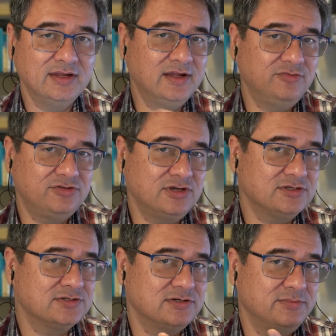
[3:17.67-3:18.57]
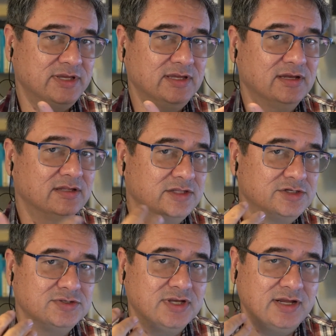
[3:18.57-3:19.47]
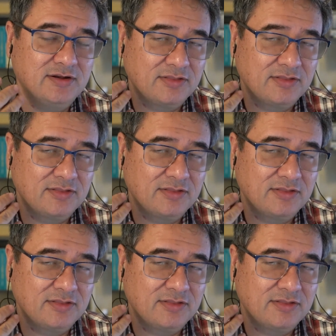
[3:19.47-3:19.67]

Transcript: It's just going to be, did you get